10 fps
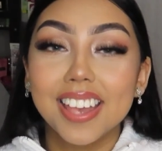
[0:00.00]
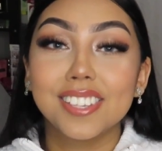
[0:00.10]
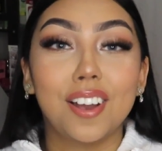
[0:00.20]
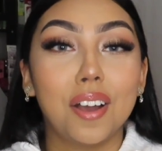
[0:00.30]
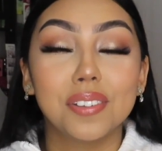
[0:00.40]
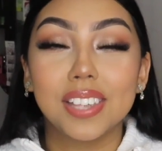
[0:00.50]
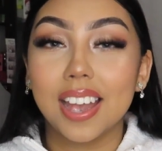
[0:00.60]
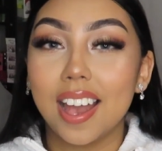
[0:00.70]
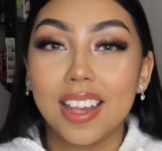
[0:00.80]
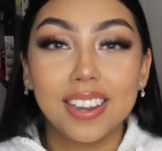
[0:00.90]
So I was
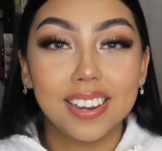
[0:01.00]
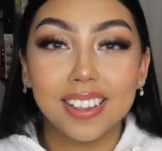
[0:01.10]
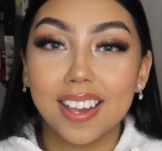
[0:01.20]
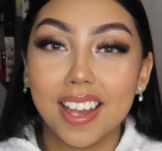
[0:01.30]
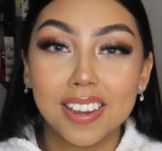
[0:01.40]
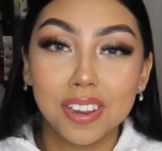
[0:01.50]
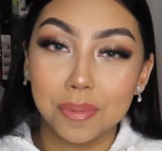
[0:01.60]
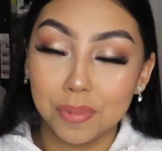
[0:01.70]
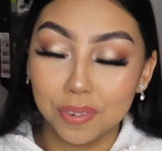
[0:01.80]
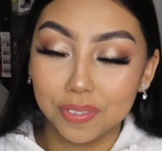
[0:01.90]
like, I need to
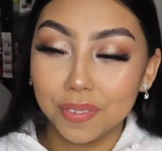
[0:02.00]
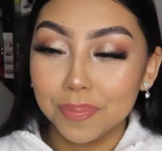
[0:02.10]
move.